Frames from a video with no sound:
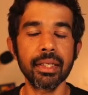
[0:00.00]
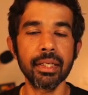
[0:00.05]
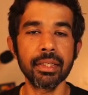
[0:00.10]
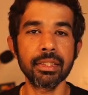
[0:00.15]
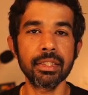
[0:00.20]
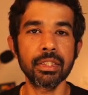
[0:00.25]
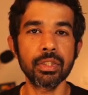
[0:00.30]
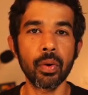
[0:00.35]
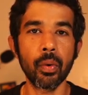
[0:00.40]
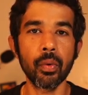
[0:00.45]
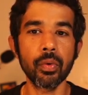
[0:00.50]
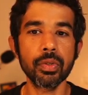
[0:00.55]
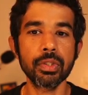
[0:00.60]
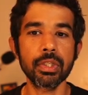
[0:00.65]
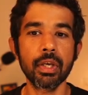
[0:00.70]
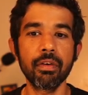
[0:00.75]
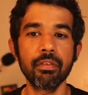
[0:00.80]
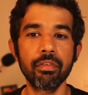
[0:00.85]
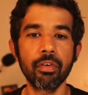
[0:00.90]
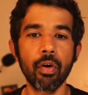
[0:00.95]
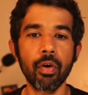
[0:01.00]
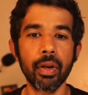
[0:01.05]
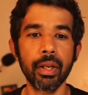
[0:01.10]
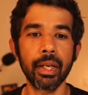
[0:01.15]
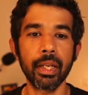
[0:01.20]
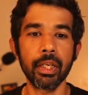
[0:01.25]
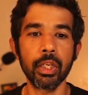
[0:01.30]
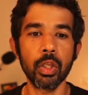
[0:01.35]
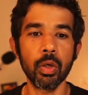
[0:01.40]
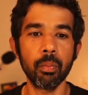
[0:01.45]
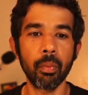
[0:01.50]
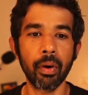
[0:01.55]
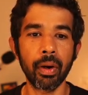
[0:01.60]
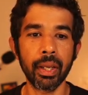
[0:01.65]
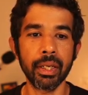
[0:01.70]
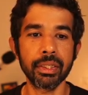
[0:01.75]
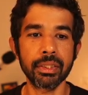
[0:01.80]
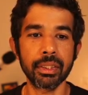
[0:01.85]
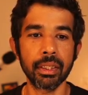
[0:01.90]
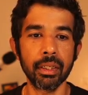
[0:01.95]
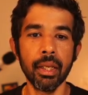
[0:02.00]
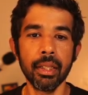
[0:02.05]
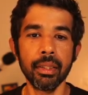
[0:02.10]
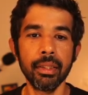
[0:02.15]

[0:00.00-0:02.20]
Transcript: a source for an enumeration.